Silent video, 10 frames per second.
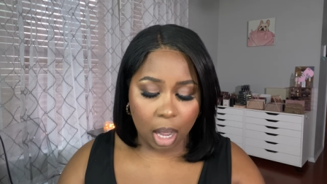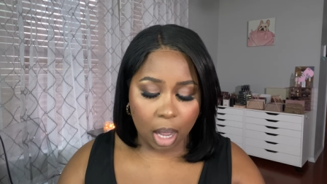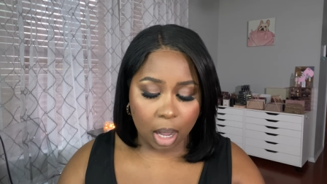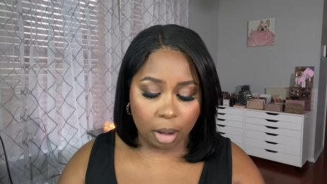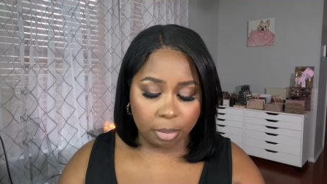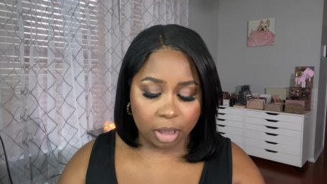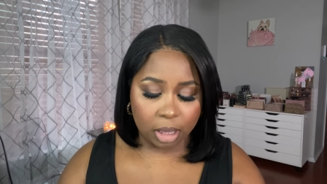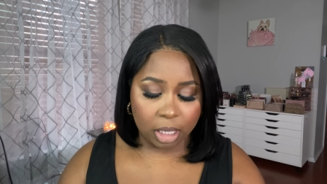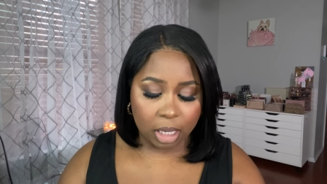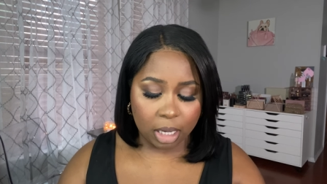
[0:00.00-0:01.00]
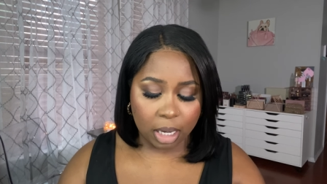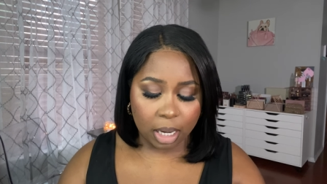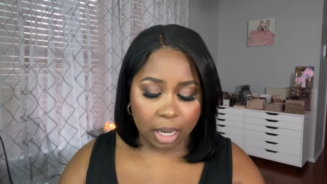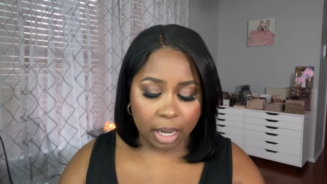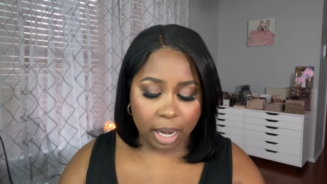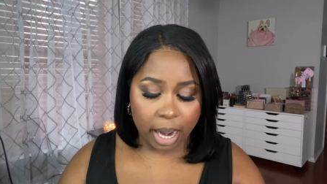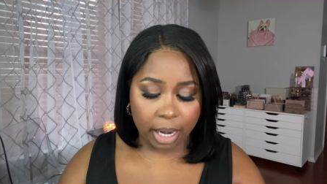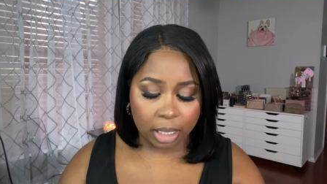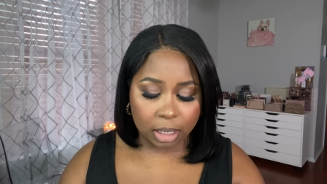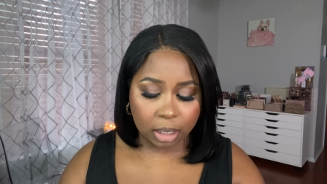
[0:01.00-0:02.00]
um, the
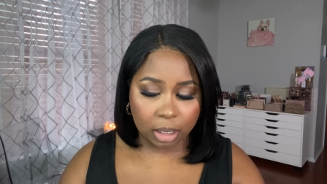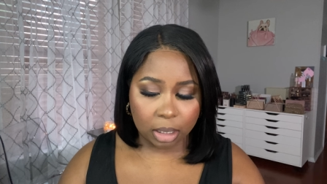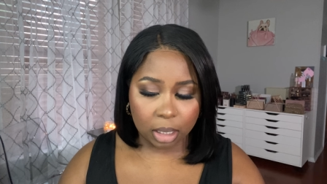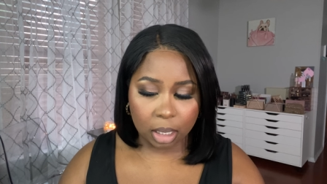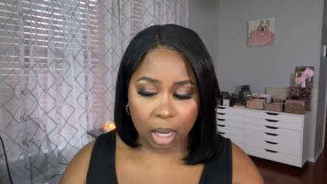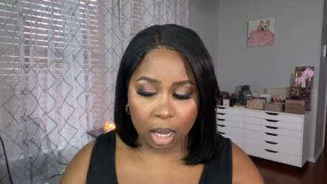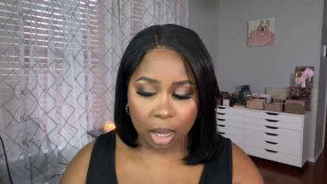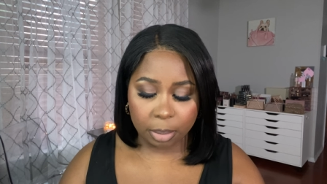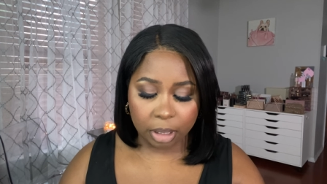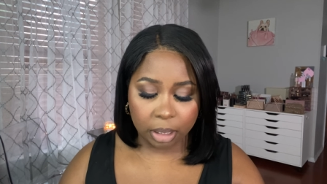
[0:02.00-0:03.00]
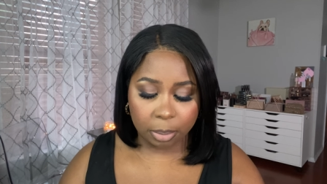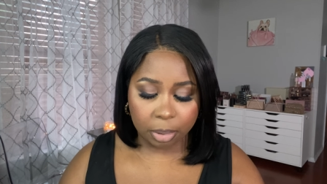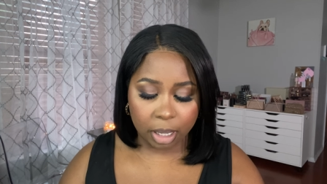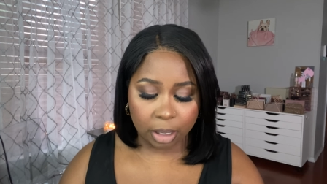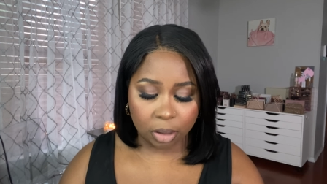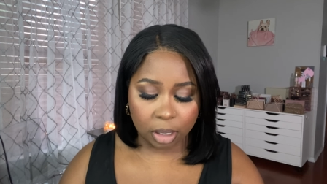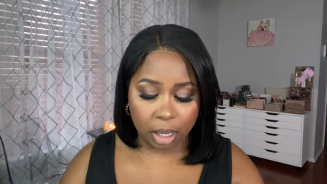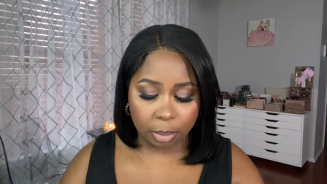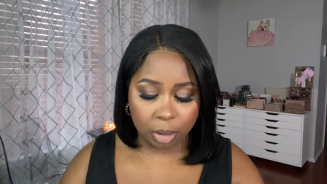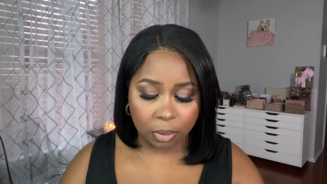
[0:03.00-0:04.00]
next um, lip liner that
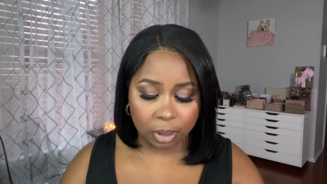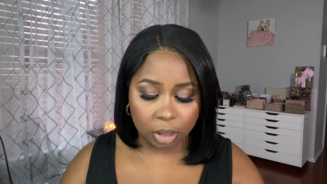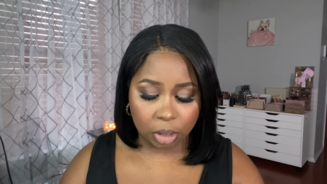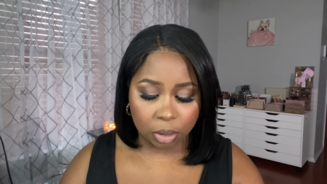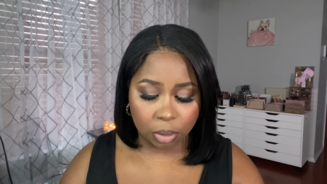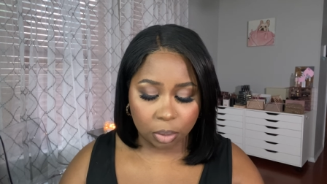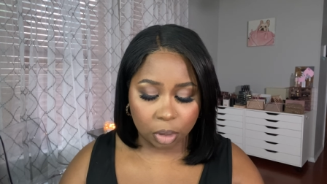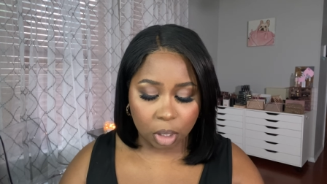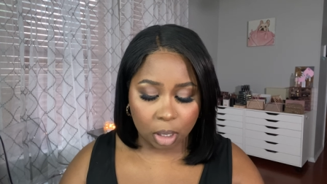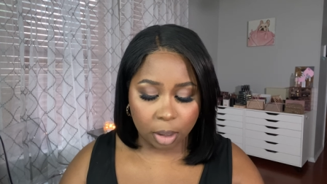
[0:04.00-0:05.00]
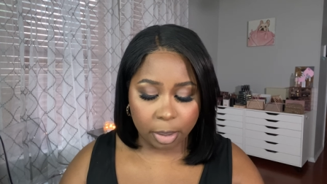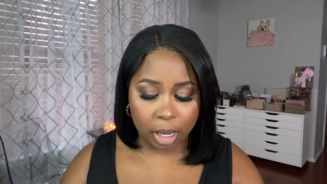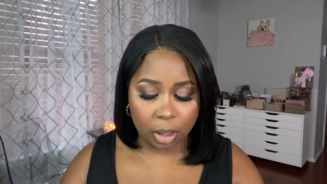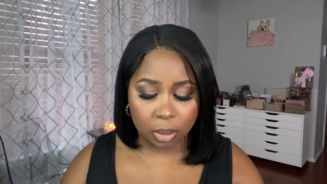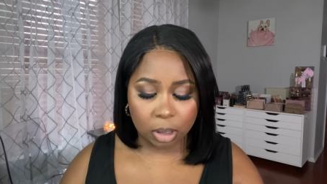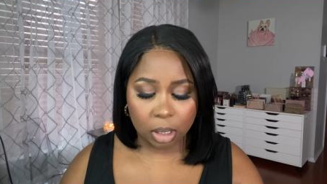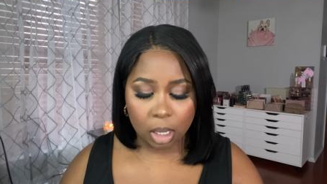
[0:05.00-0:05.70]
I'm going to talk about.